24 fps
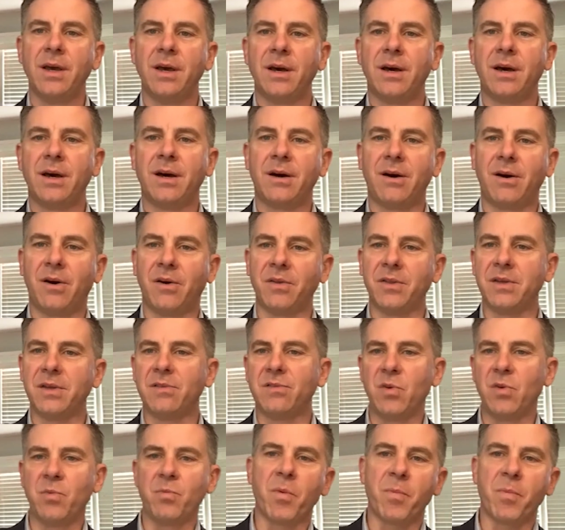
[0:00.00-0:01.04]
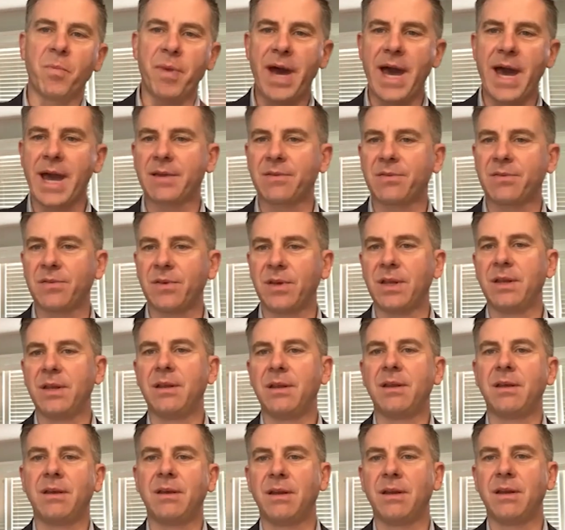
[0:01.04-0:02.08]
all these super PACs
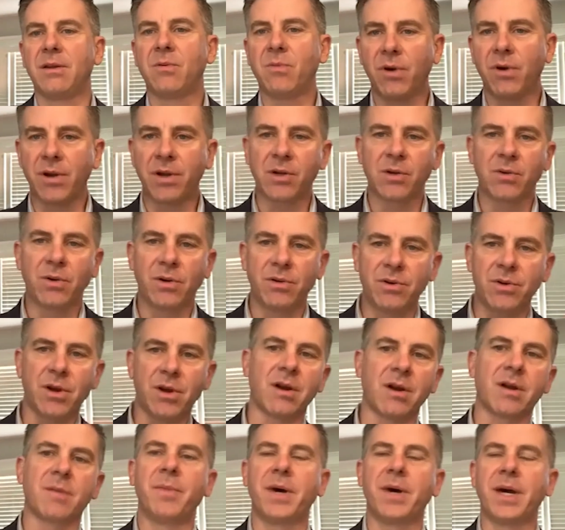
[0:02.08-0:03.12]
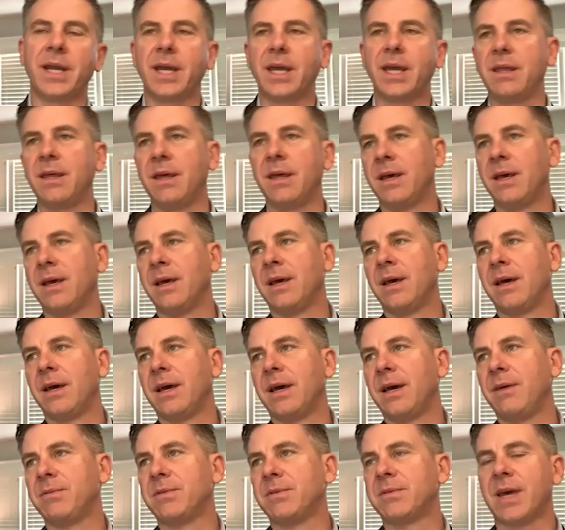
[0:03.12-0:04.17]
and quote unquote dark money,
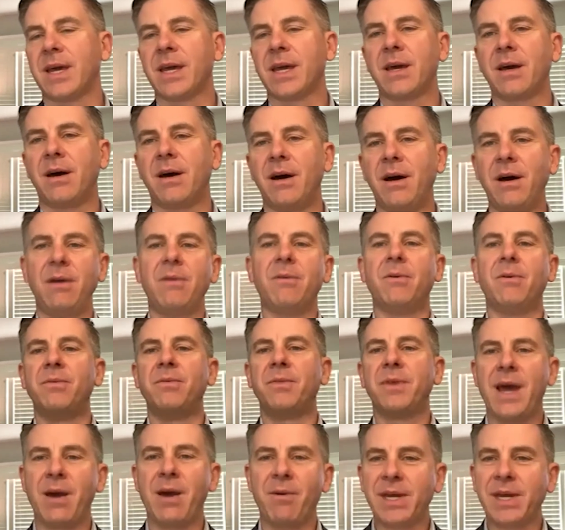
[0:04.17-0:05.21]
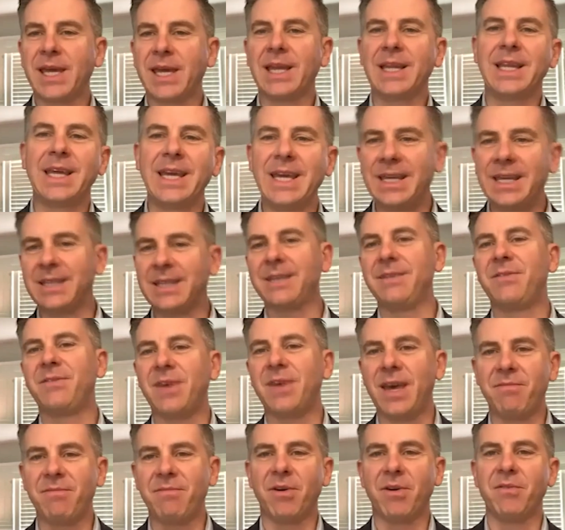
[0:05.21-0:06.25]
it was like, oh, now we can legally
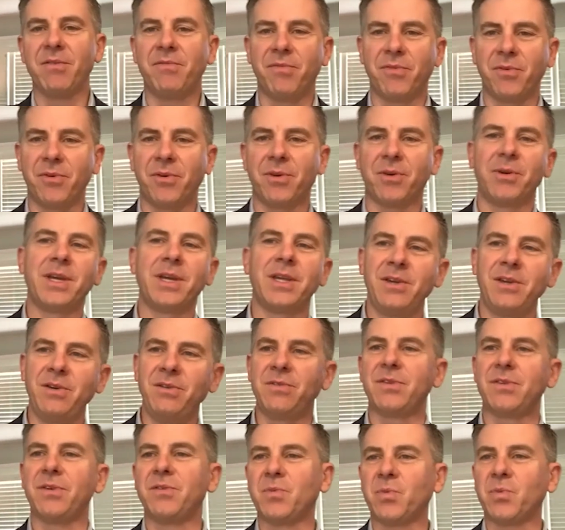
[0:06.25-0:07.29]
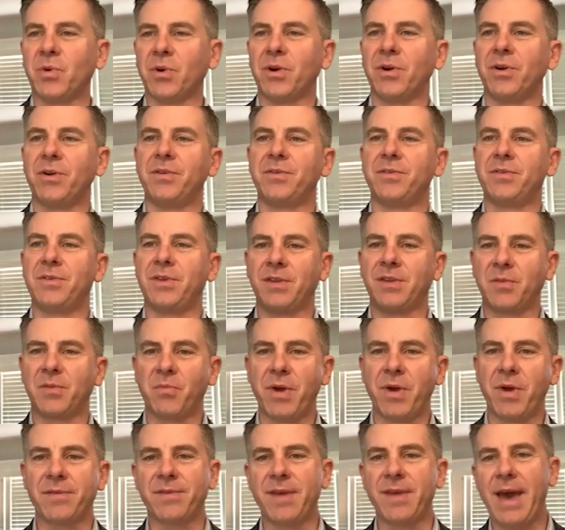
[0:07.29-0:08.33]
say vote for, we can use those words,
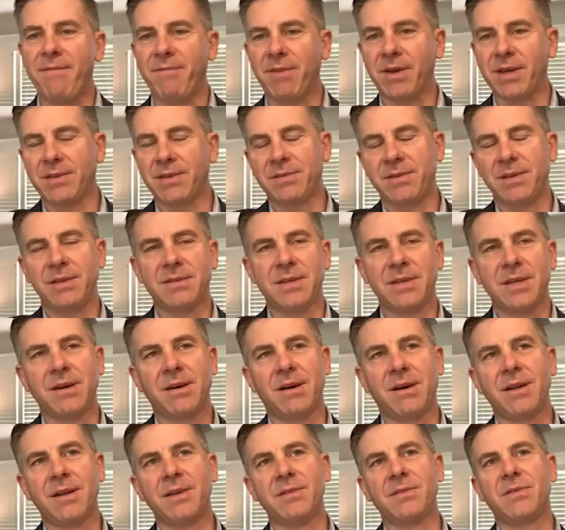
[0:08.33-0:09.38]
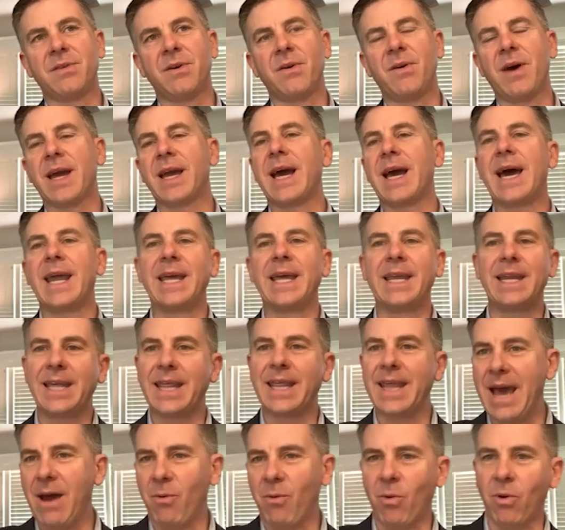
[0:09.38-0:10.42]
express advocacy as they called it. So I got into
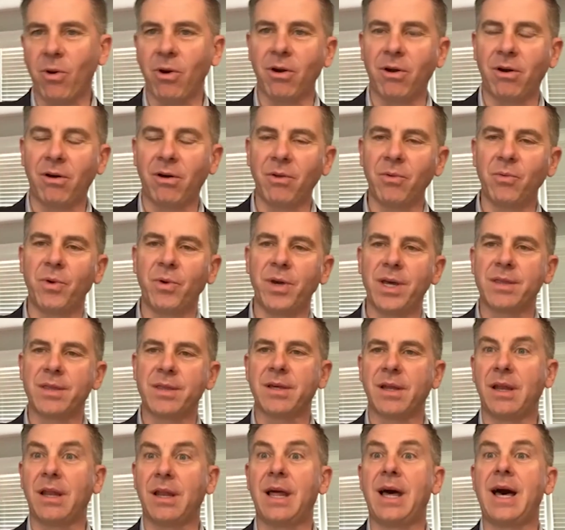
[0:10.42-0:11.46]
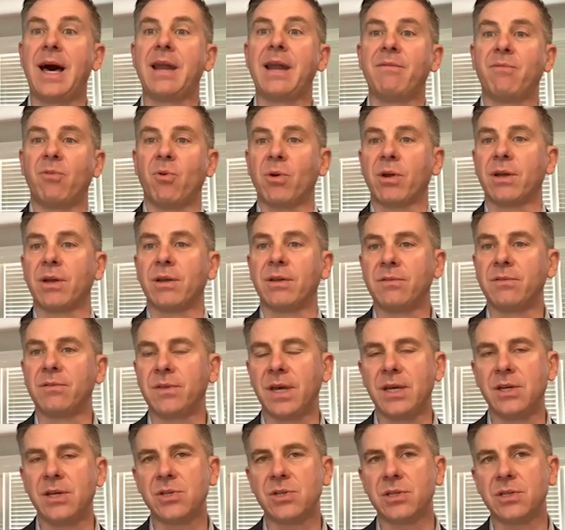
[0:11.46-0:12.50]
that world with a lot of
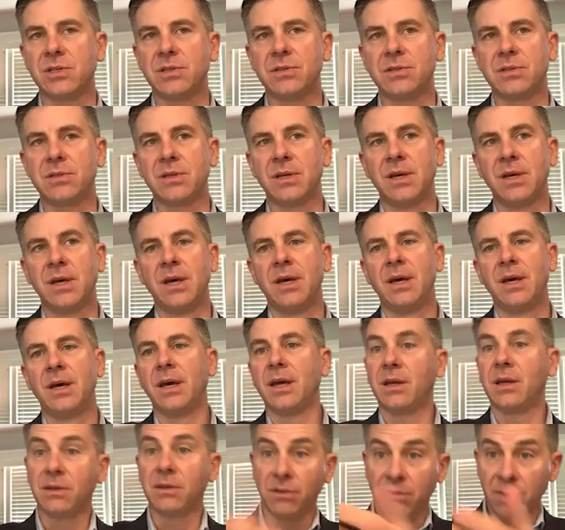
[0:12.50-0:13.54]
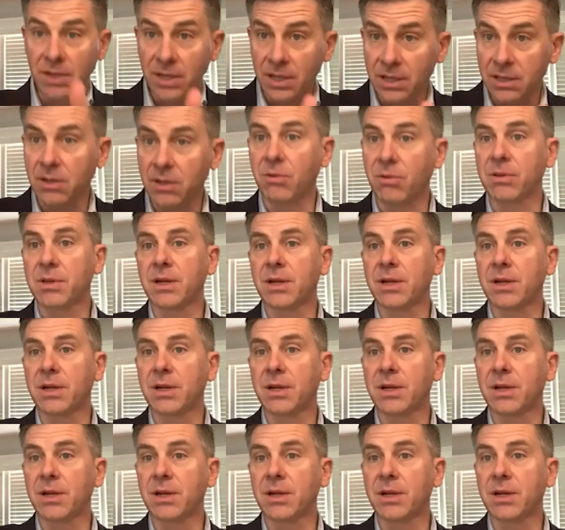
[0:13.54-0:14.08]
organizations, including the North